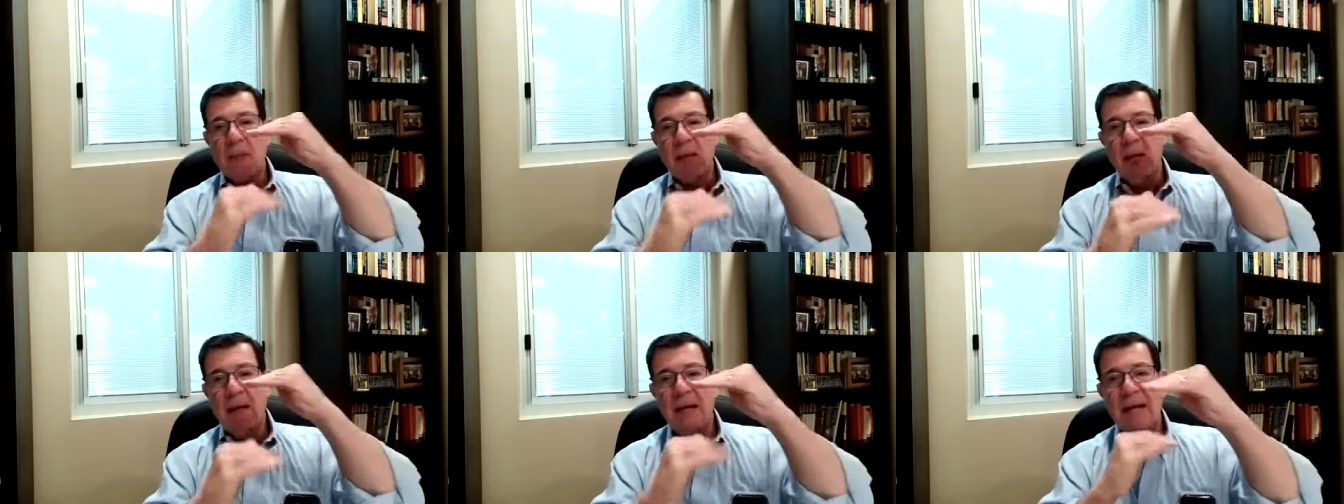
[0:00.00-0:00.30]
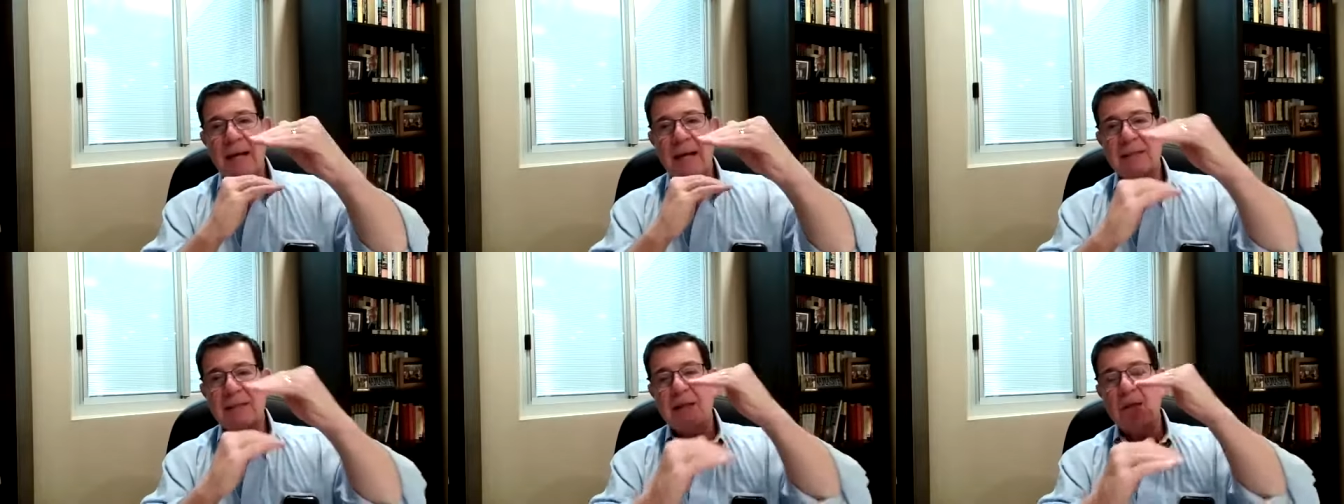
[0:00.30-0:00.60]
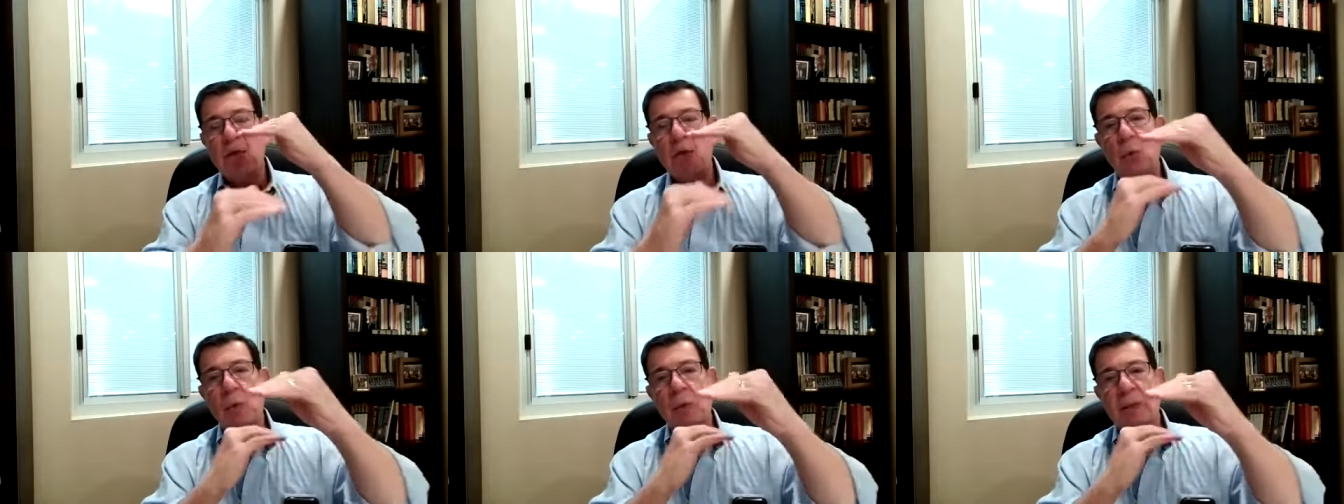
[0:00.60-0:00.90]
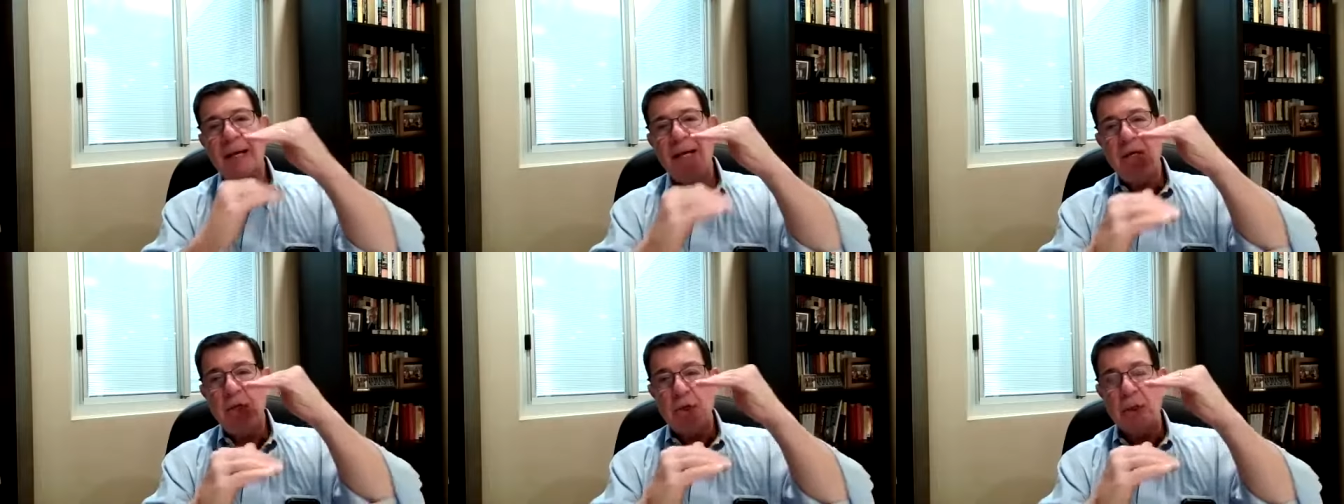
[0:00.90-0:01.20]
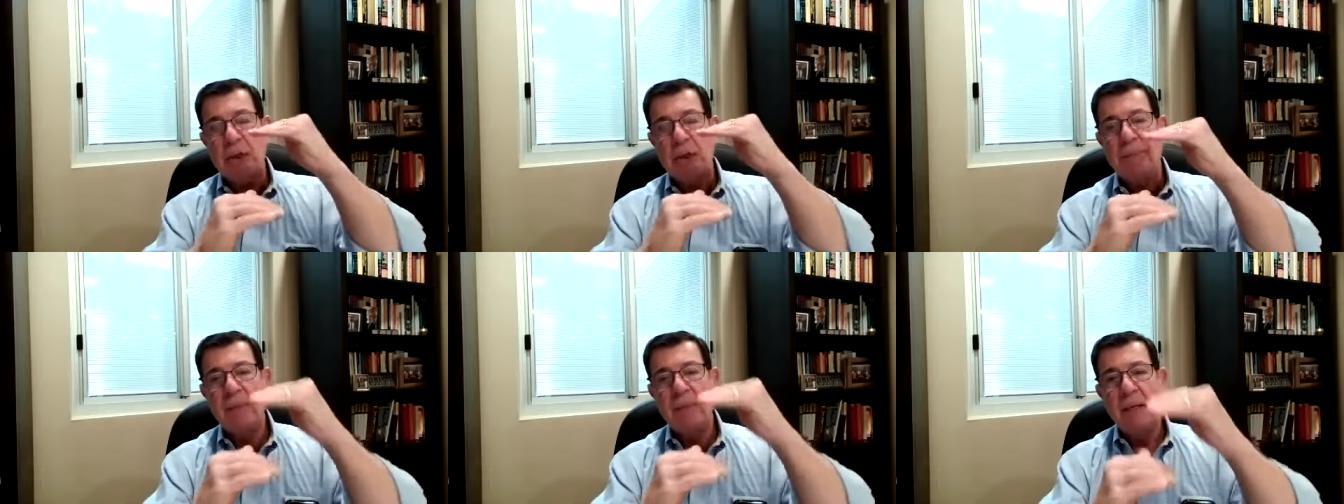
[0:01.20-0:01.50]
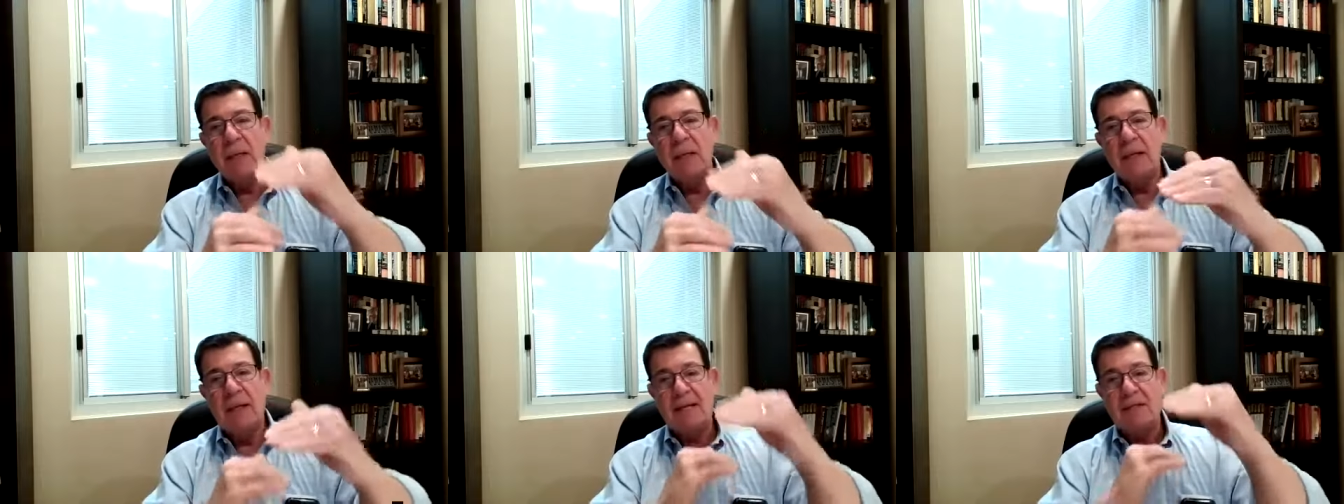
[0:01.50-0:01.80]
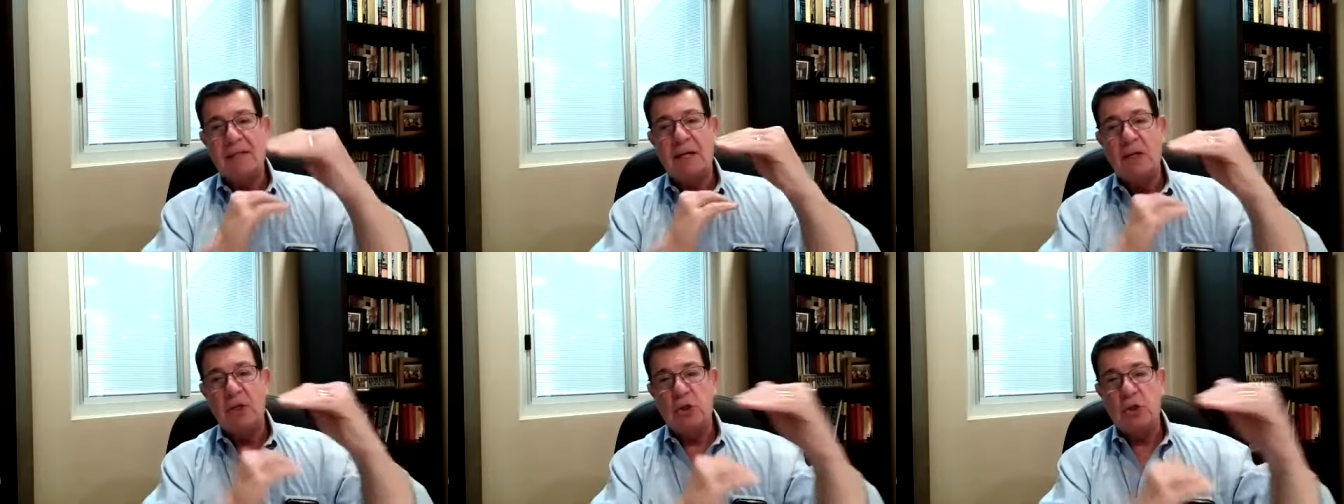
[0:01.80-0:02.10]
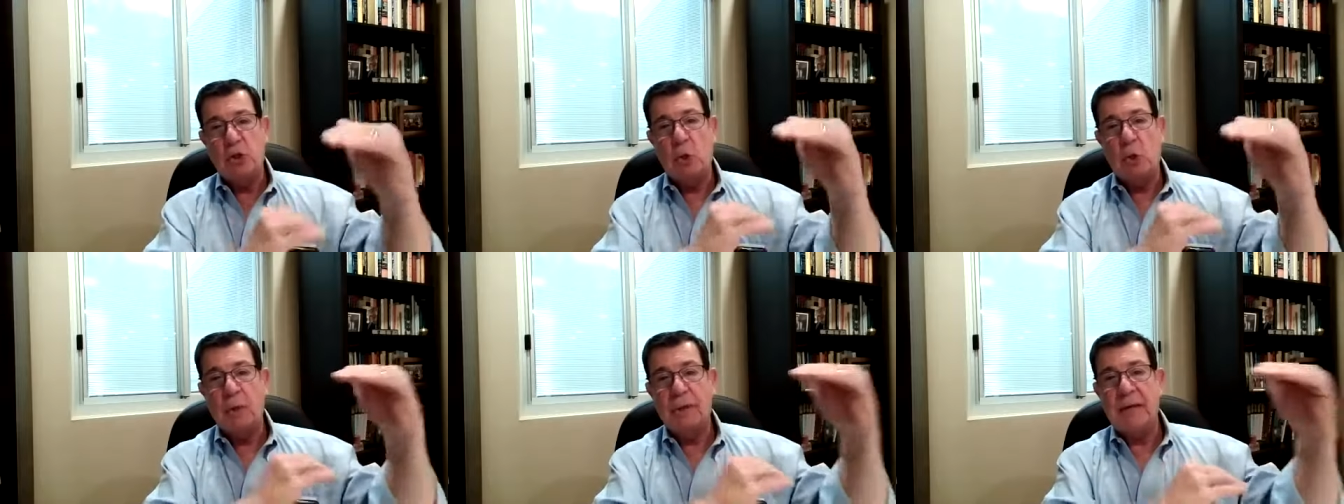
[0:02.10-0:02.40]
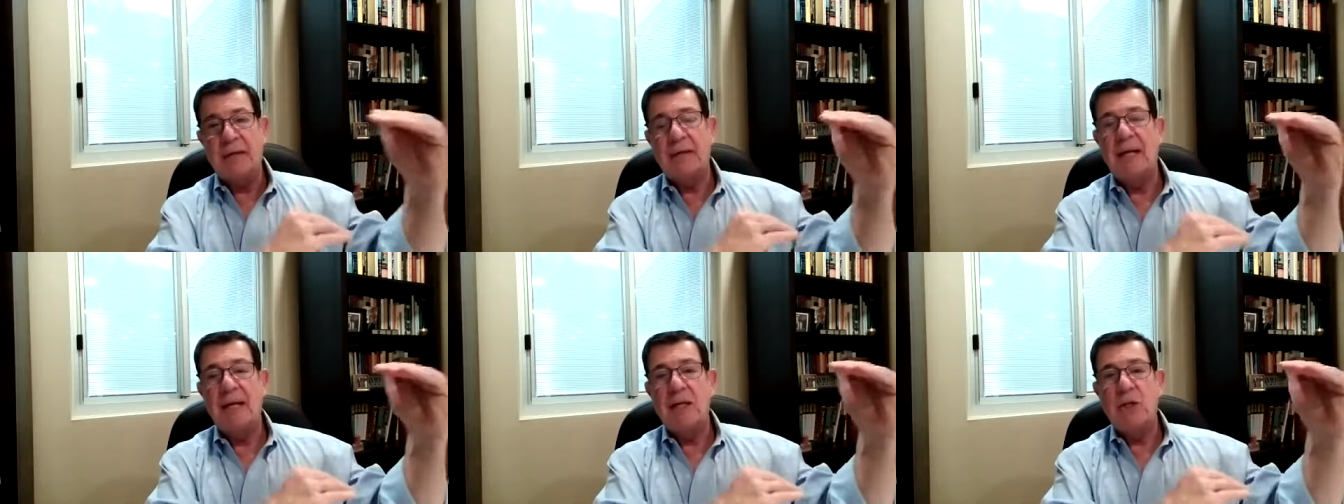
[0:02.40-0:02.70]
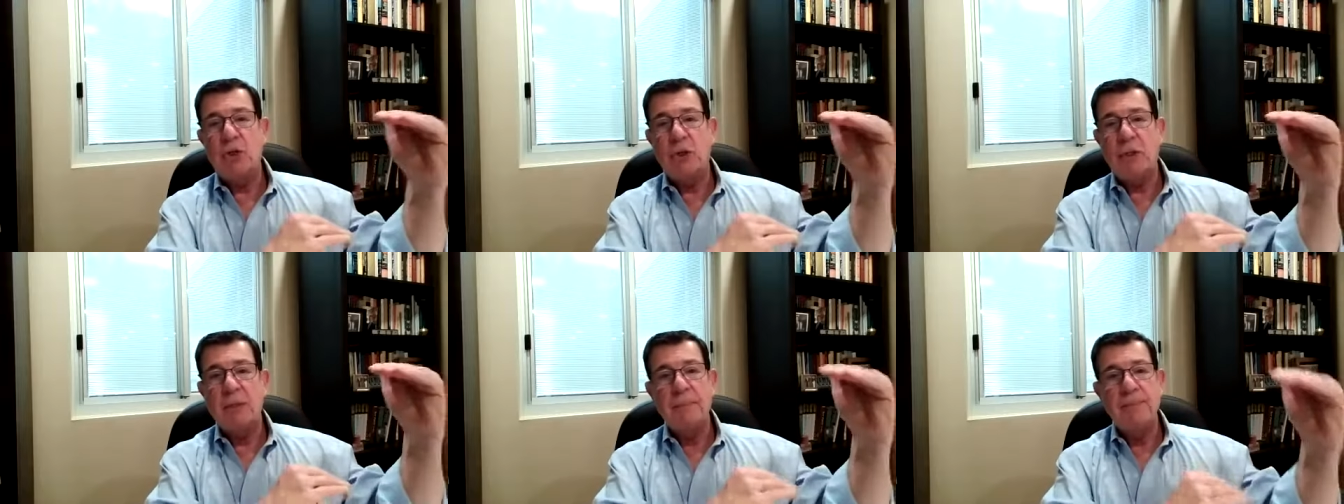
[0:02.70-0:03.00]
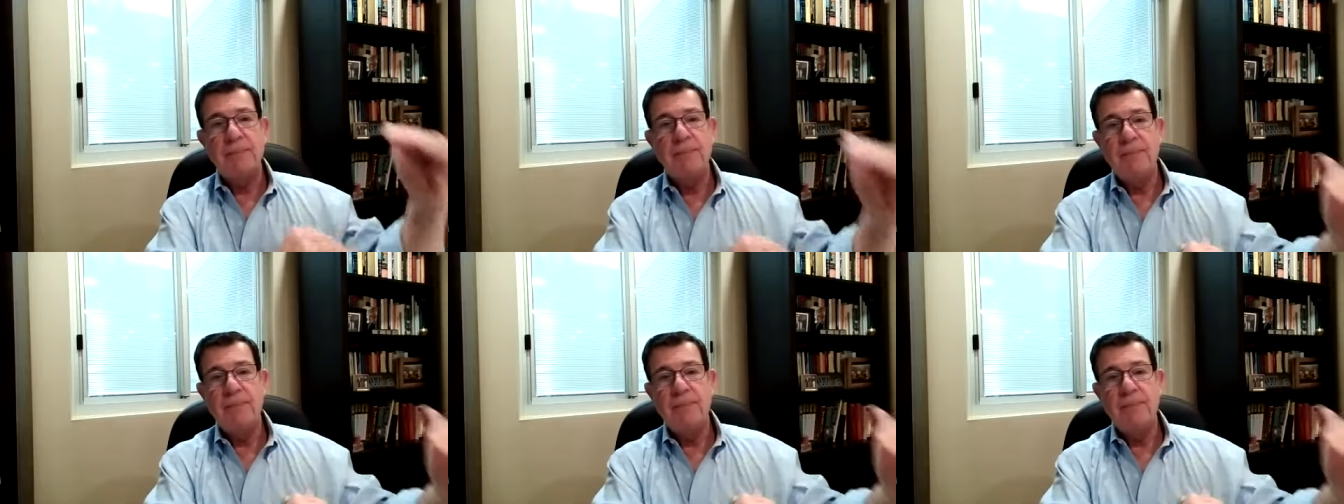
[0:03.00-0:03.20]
it has a dual nature. It has a historic nature,